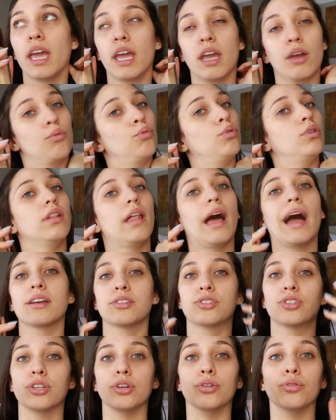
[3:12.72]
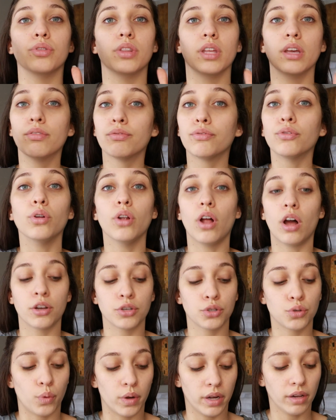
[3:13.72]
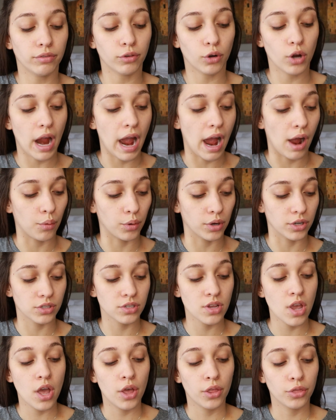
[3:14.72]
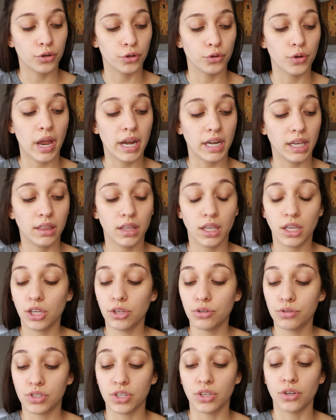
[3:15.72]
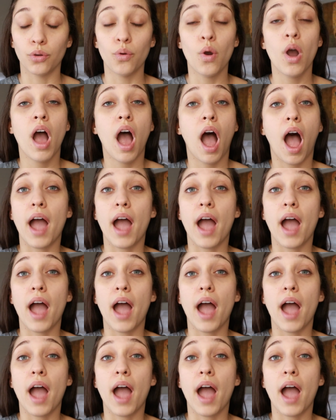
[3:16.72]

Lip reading: It will last you the full-on 24 hours through anything you do.